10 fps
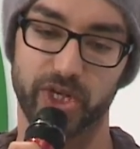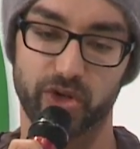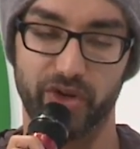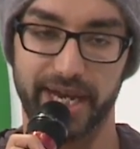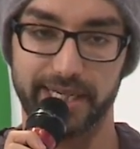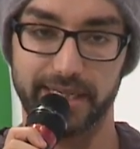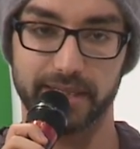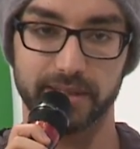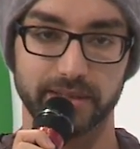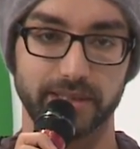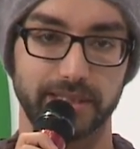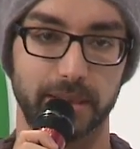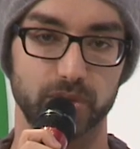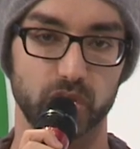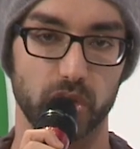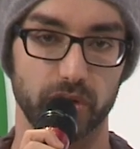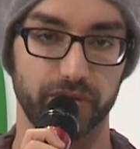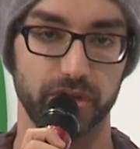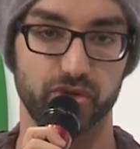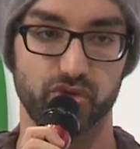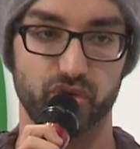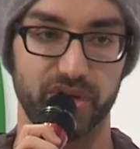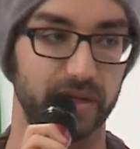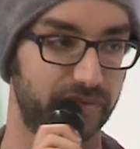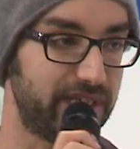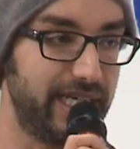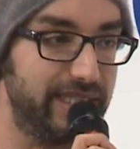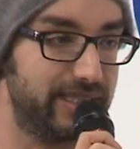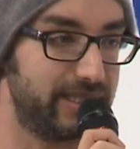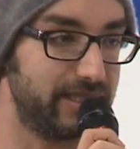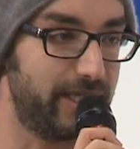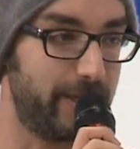creating some sort of a tree of science.